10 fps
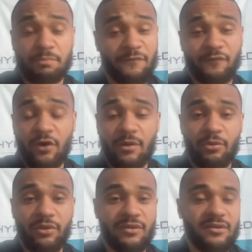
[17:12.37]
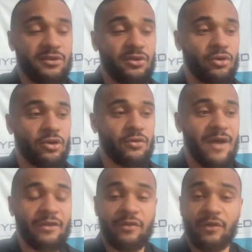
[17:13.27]
preferably sooner
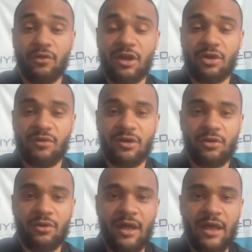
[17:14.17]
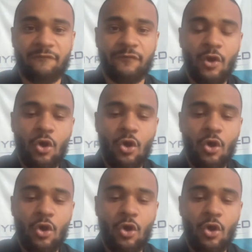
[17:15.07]
rather than later in your life,